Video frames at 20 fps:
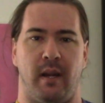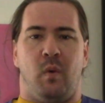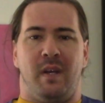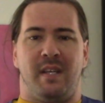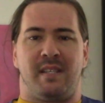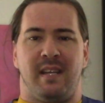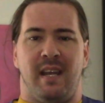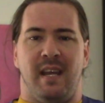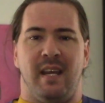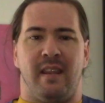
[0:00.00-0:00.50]
We
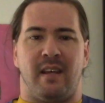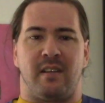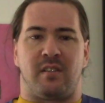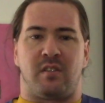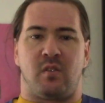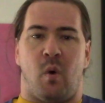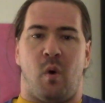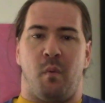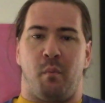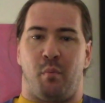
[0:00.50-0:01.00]
see that
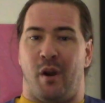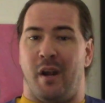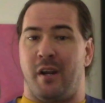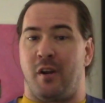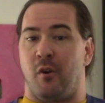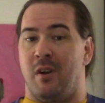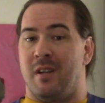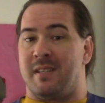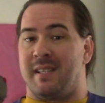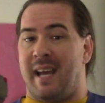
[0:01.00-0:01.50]

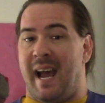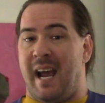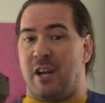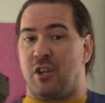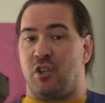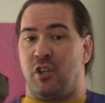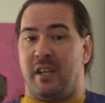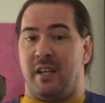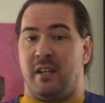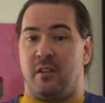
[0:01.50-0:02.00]
Stormbreaker is
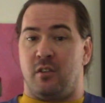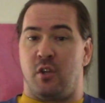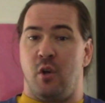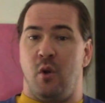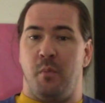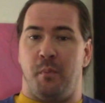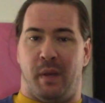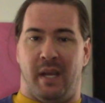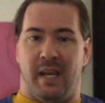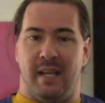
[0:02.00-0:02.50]
actually in
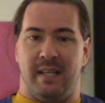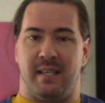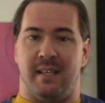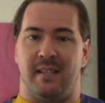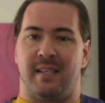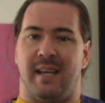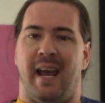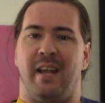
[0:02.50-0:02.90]
two pieces,